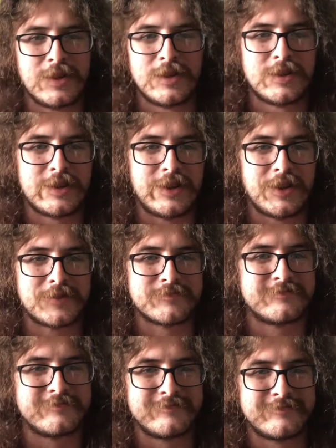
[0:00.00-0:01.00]
you know,
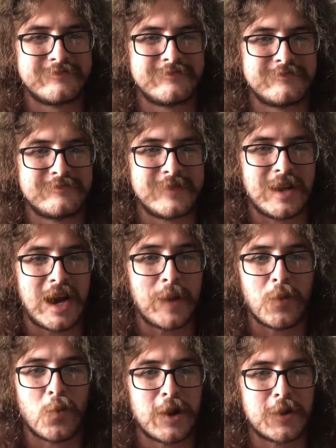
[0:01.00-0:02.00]
I'm
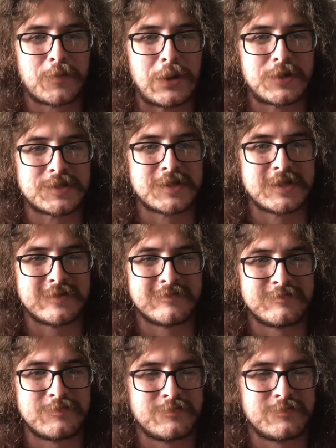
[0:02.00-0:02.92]
a weird person,